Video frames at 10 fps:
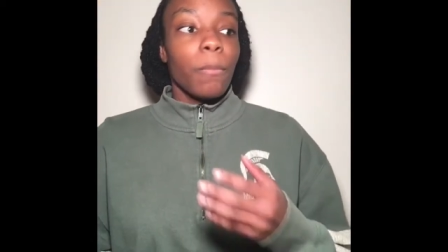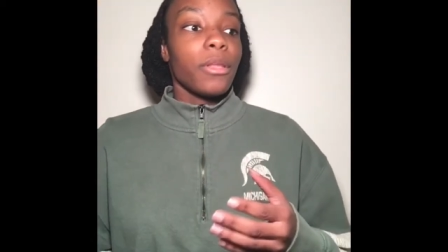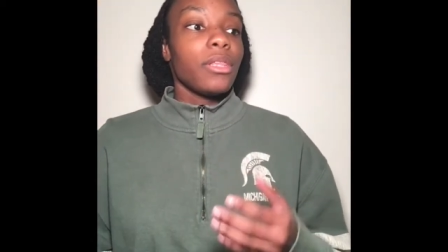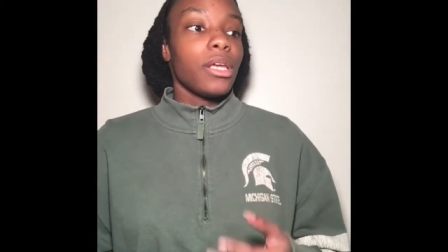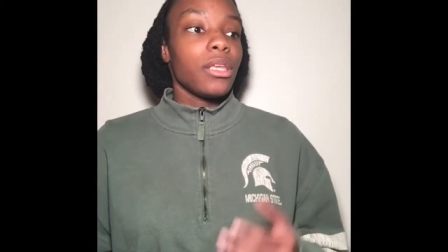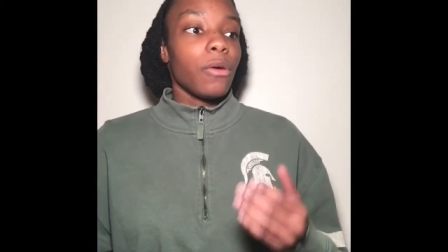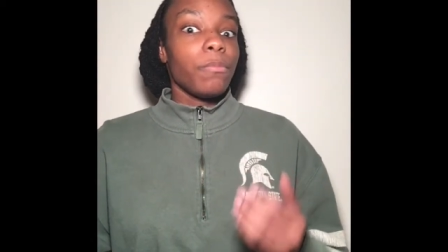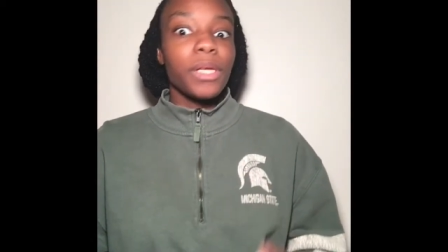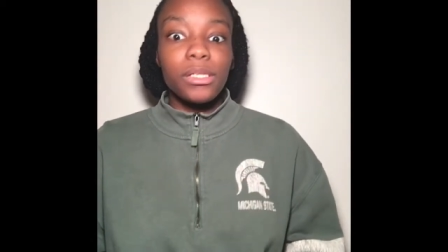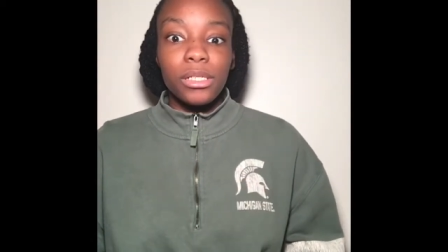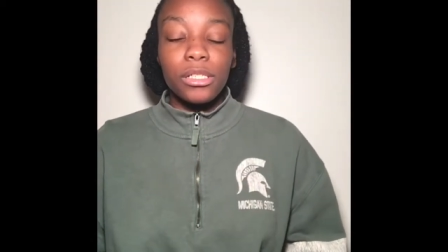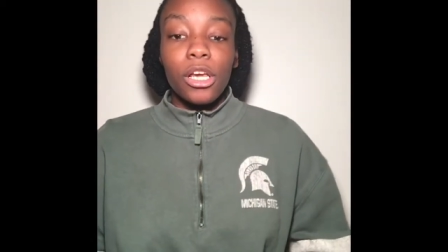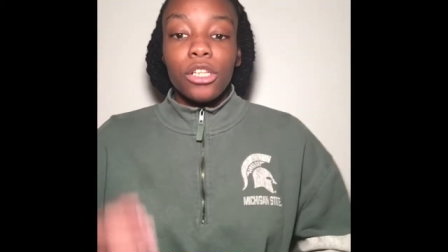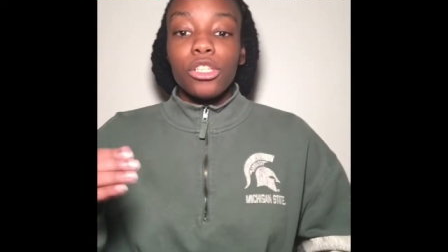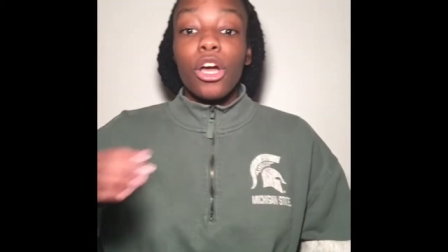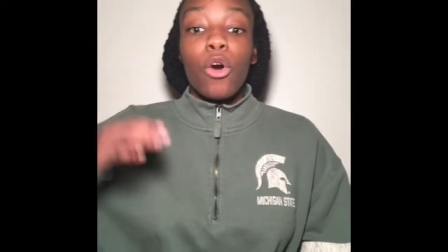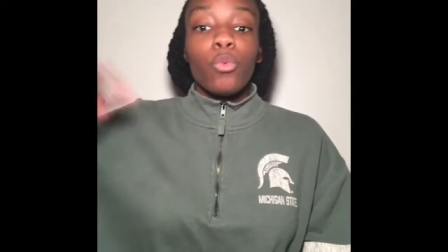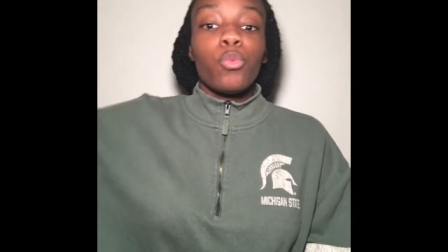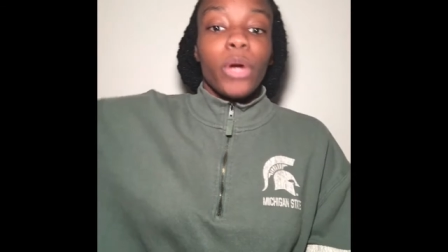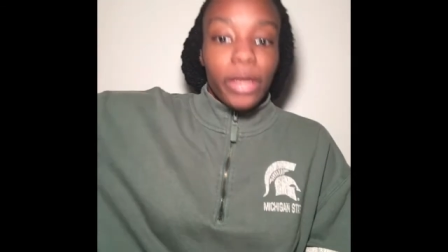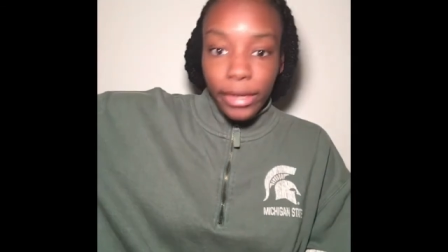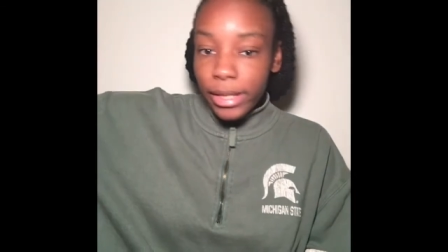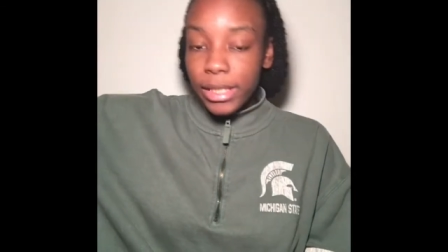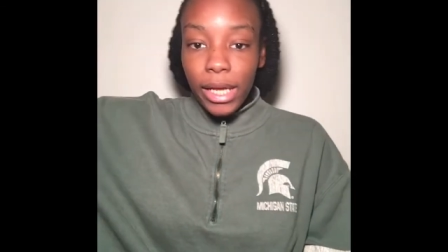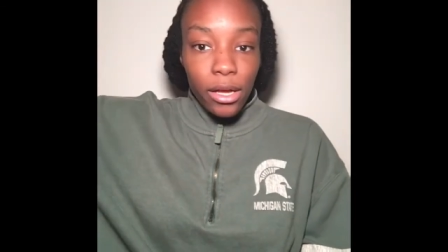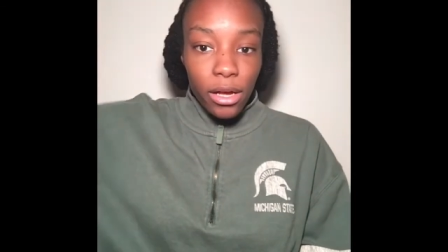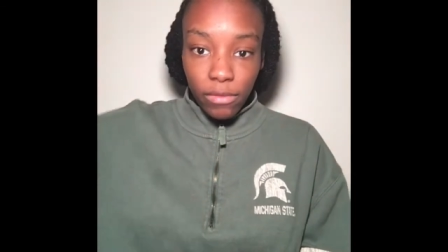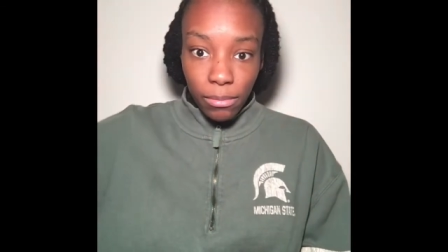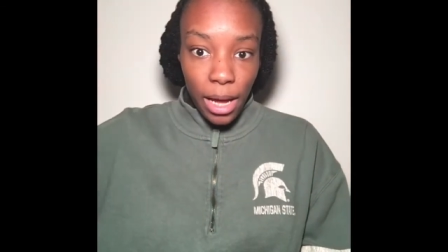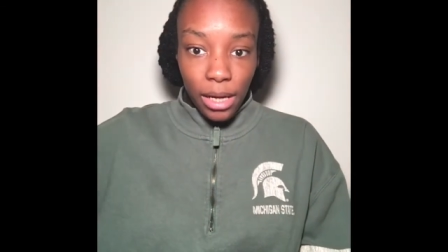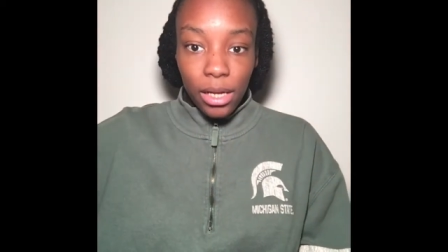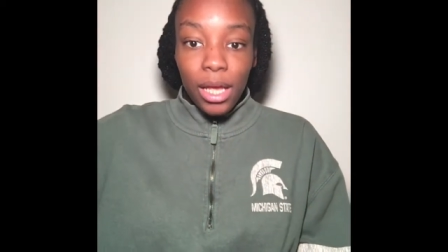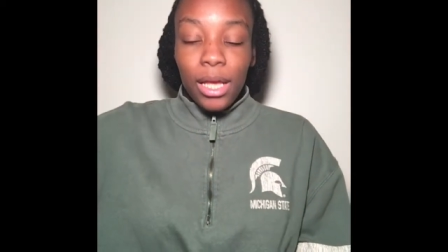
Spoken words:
but they're in your business to go run and tell everybody